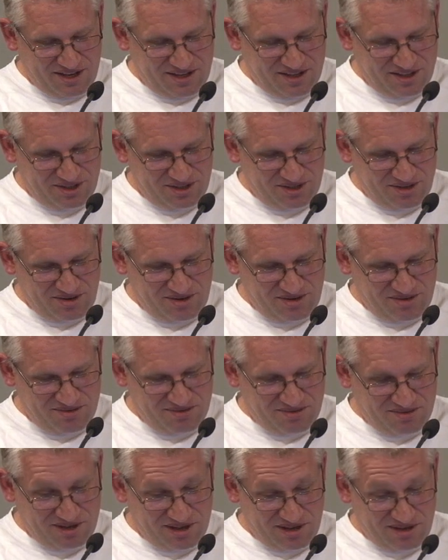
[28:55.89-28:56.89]

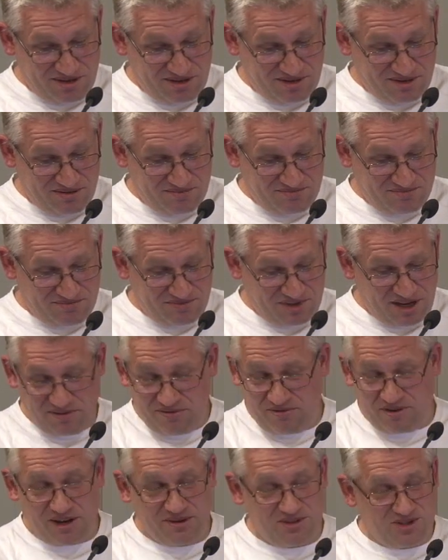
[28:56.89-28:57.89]
So uh, I
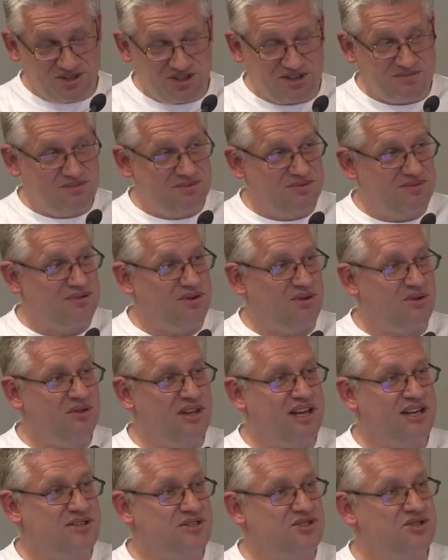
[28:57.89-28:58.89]
found some
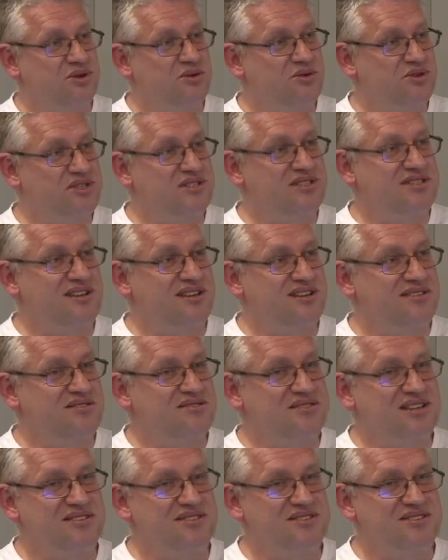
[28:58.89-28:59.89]
online
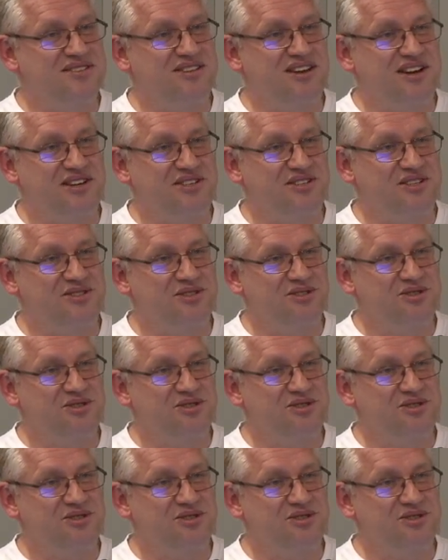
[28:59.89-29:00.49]
sources and started